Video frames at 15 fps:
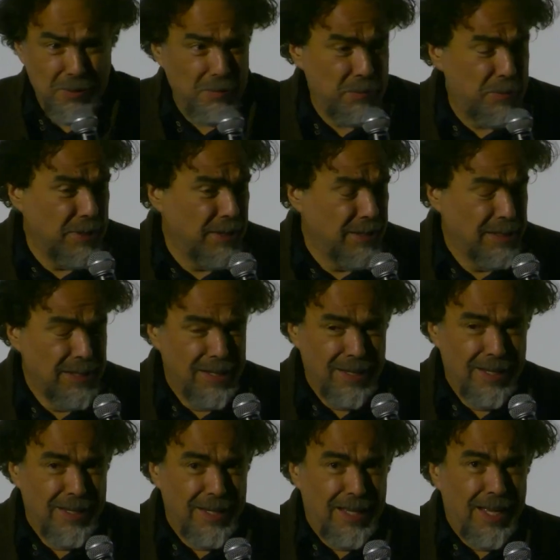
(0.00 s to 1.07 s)
or something.
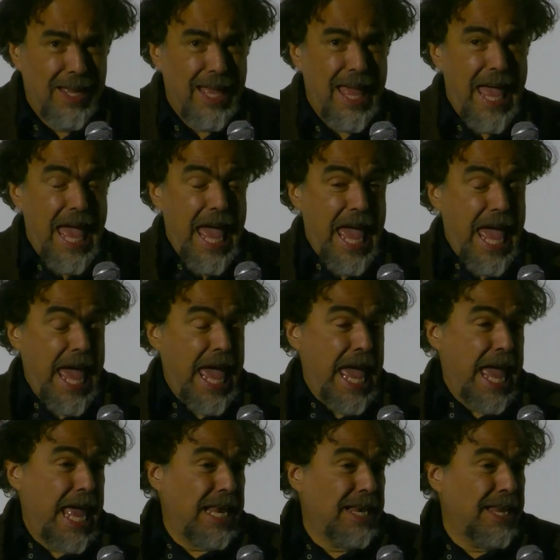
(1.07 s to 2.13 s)

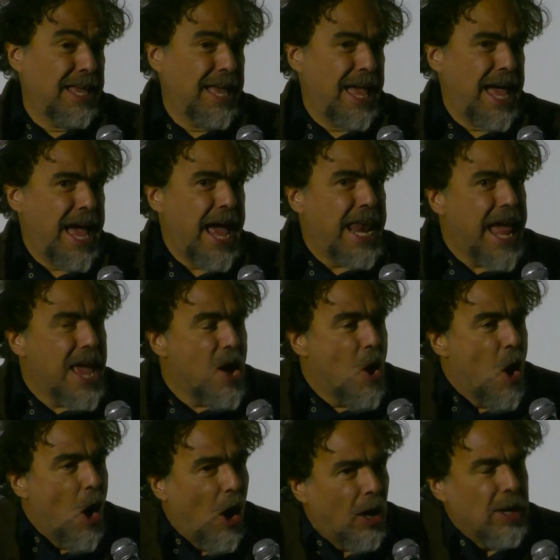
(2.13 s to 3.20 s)
And I
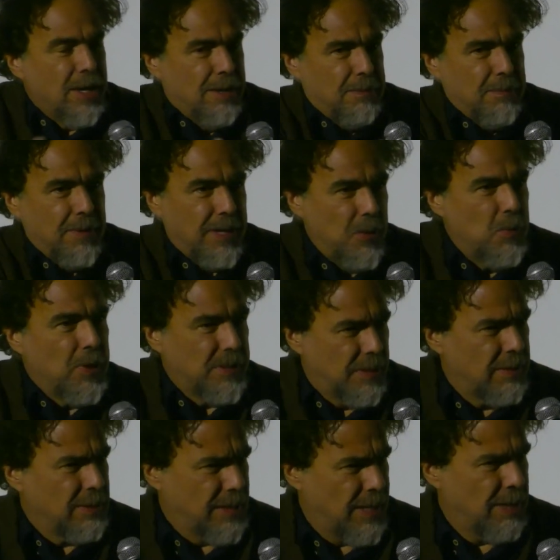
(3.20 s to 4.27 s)
hugged him. He
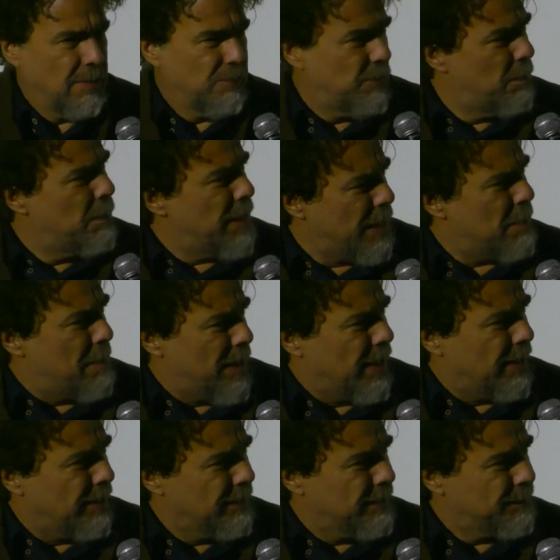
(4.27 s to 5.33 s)
was a kind of a big
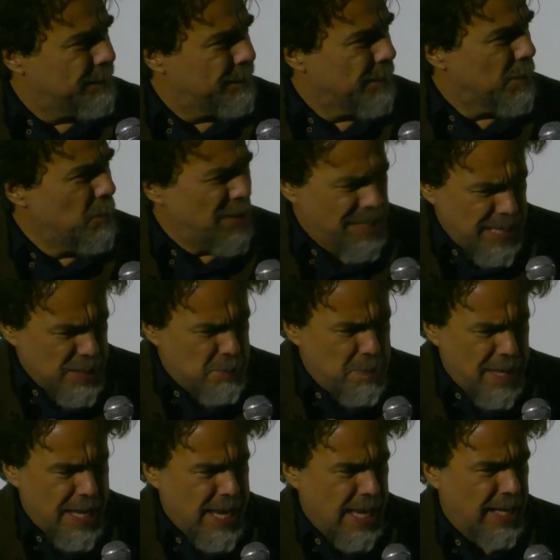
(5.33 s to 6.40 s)
man with these
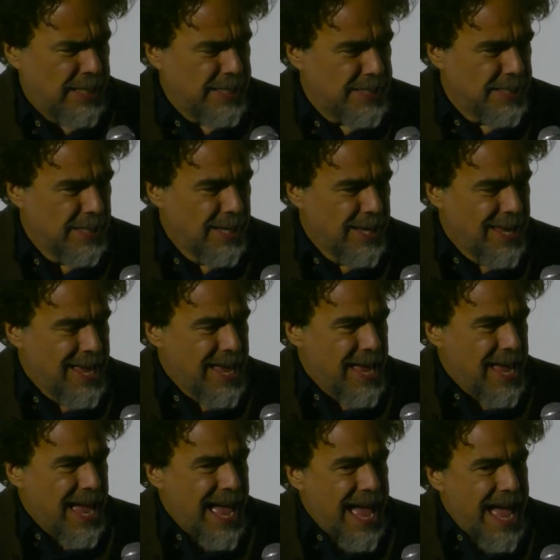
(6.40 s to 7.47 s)
big hands.
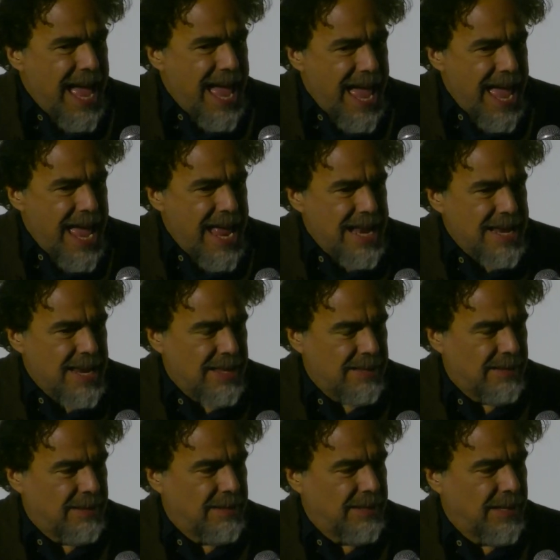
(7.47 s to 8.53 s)
And
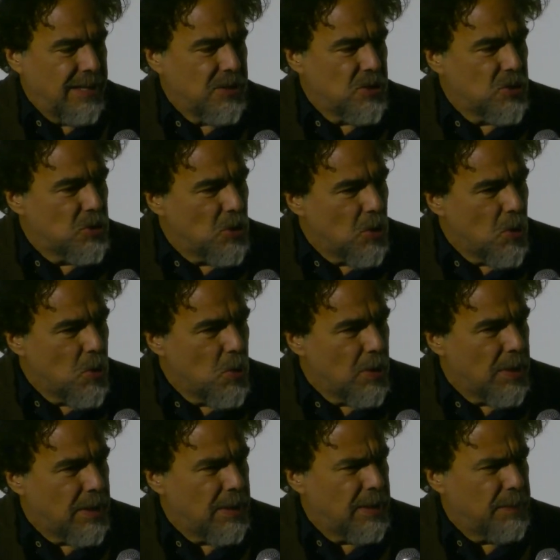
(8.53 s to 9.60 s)
it's
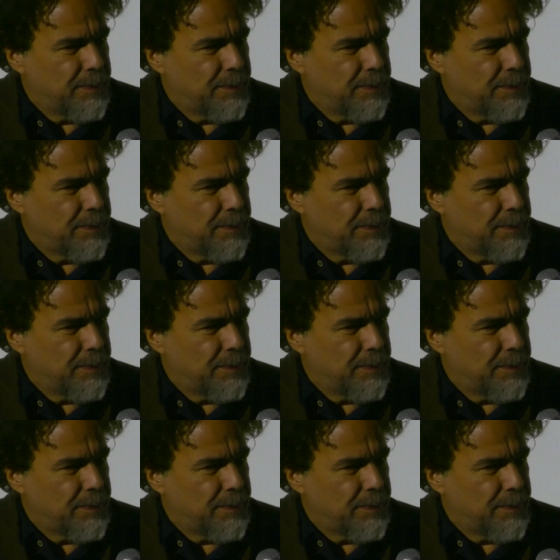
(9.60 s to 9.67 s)
so